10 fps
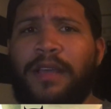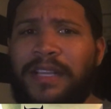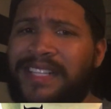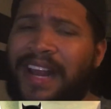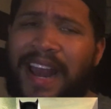
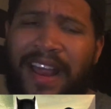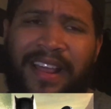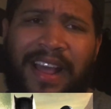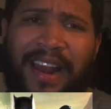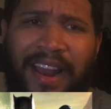It's a
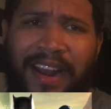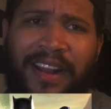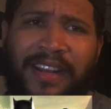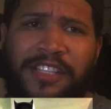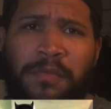lot, a lot
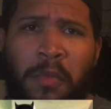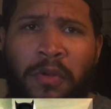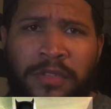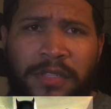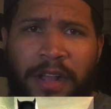of
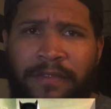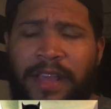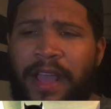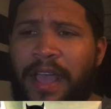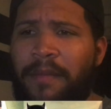small stuff
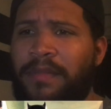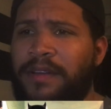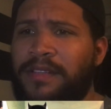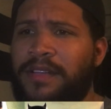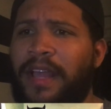that happens,